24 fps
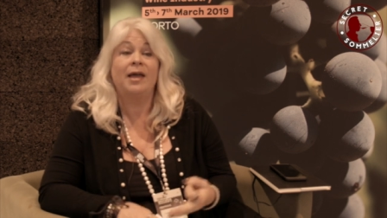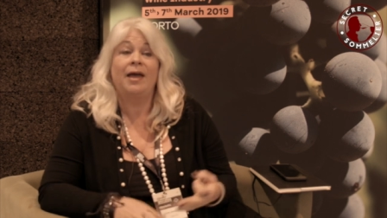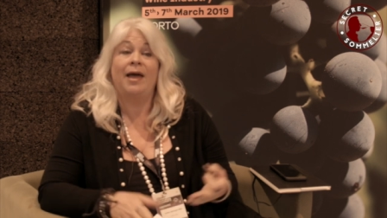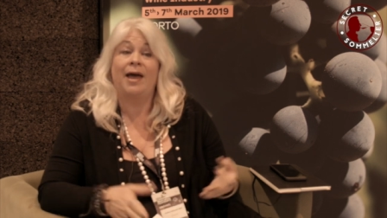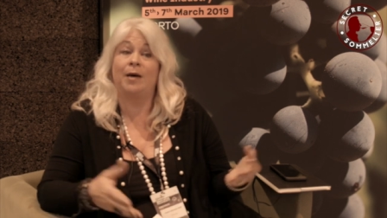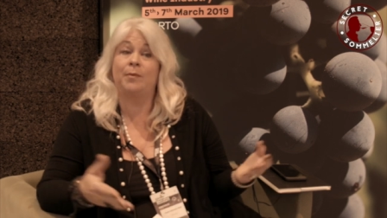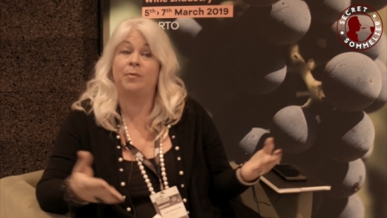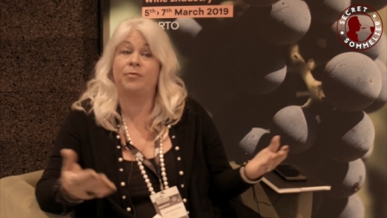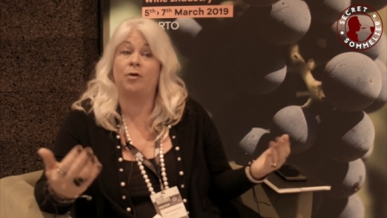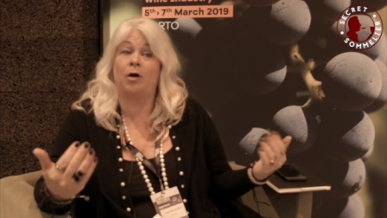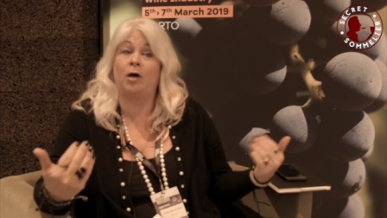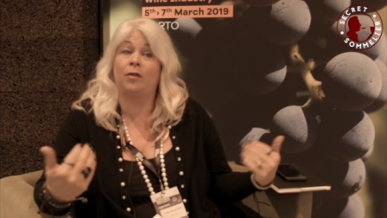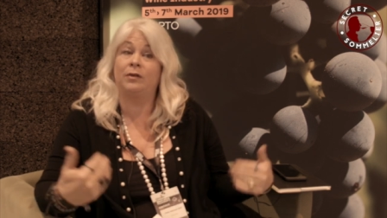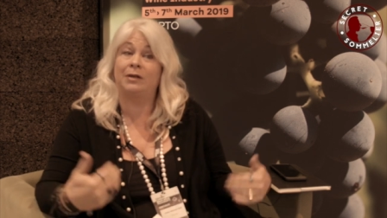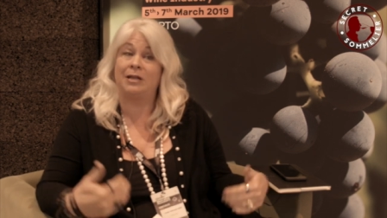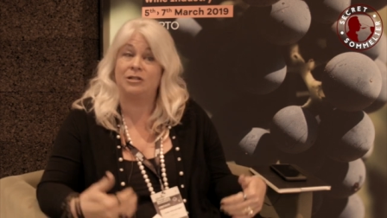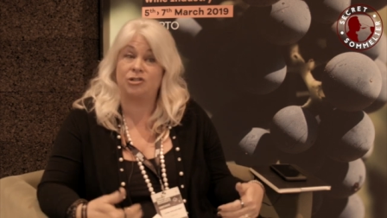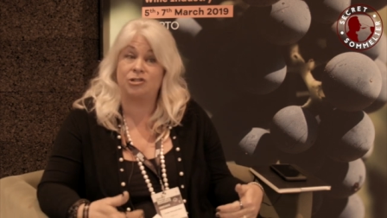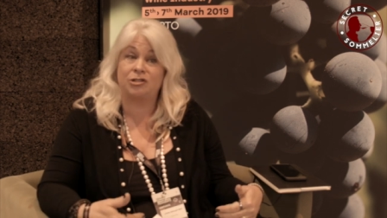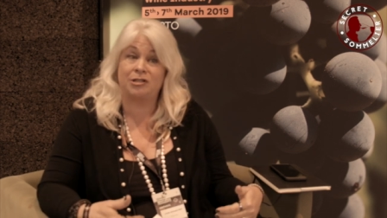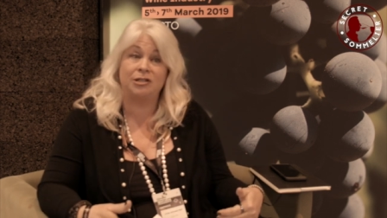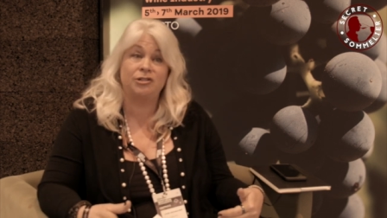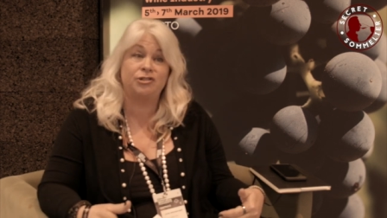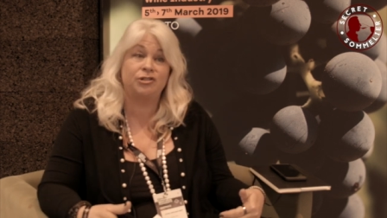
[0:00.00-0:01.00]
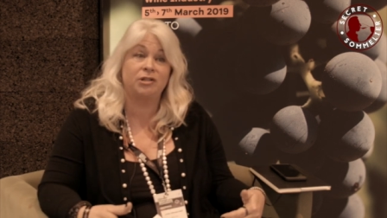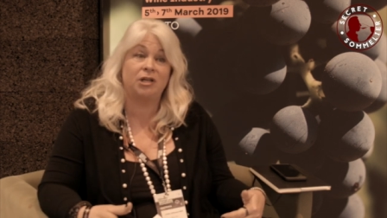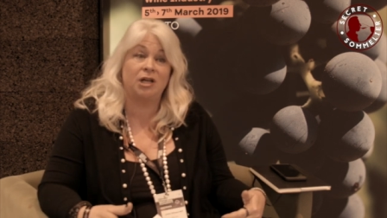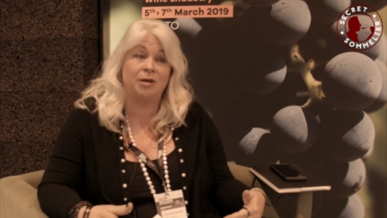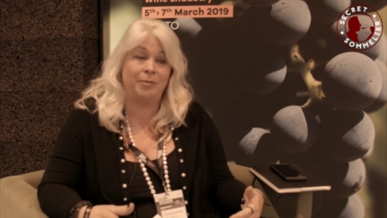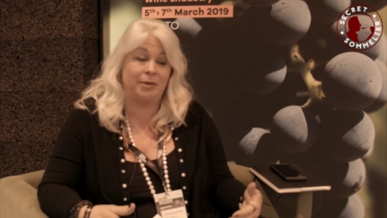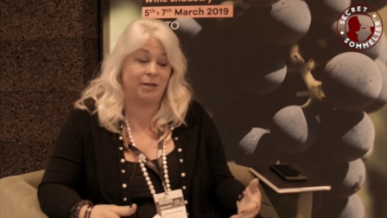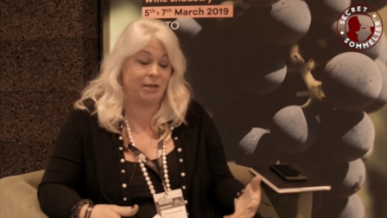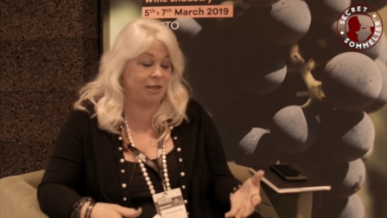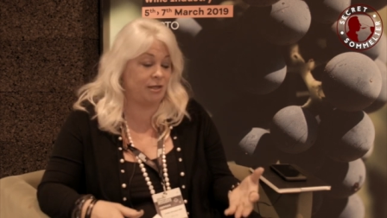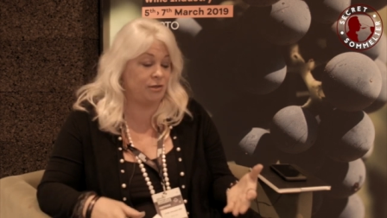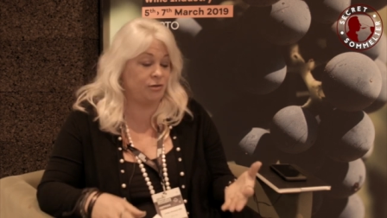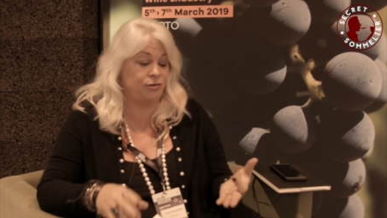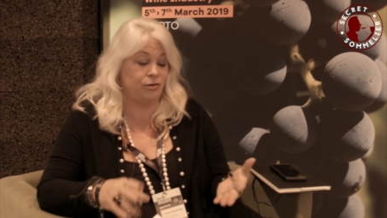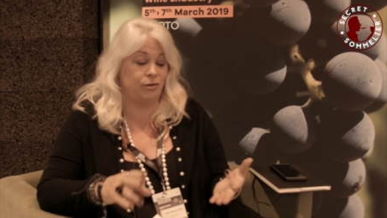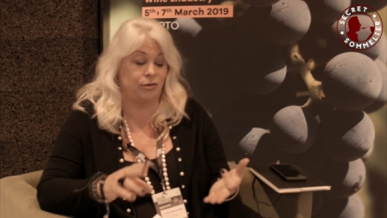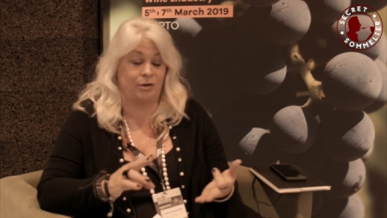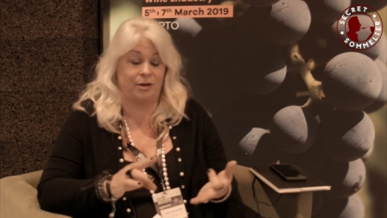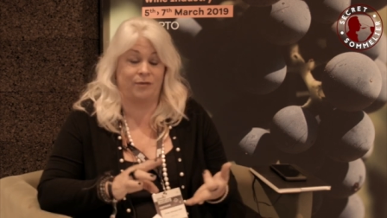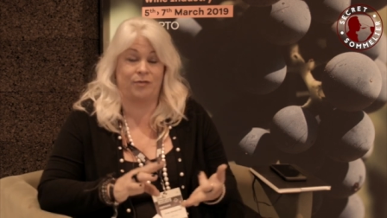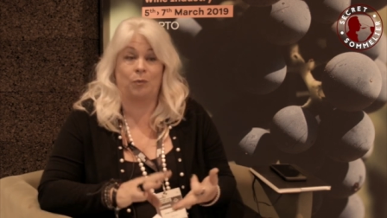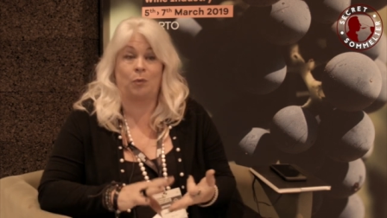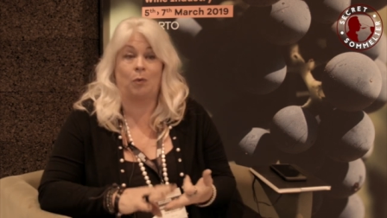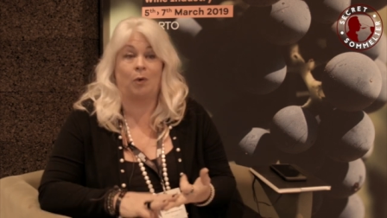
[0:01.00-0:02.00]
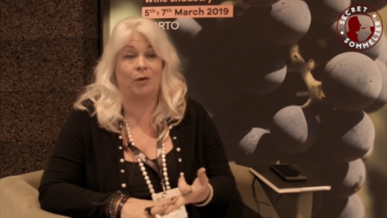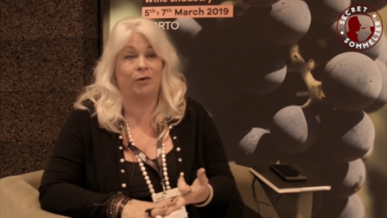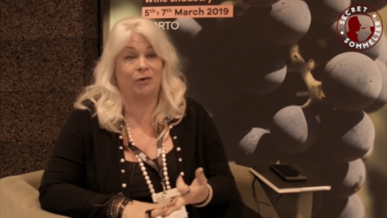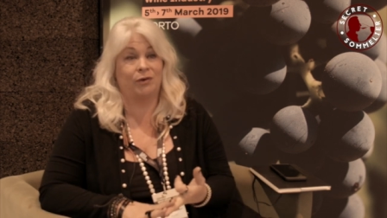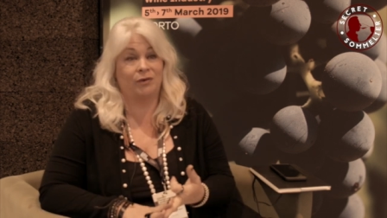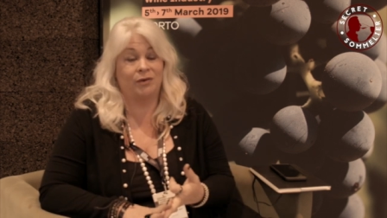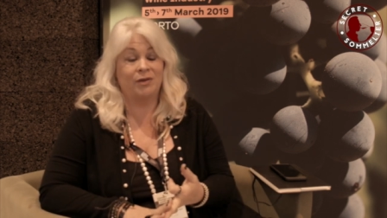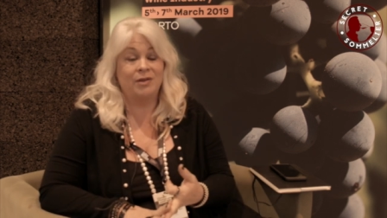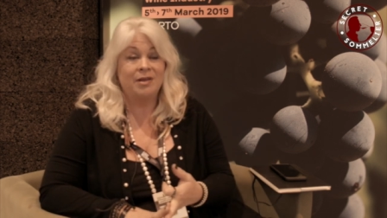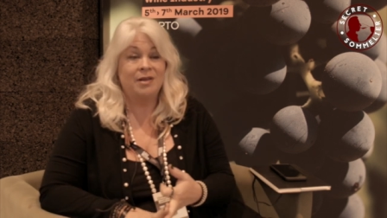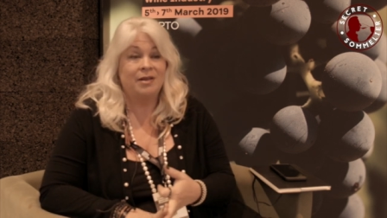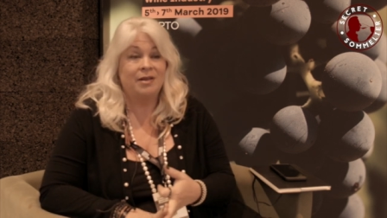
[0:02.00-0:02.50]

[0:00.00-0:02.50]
And with all the legislation coming in, you don't have the water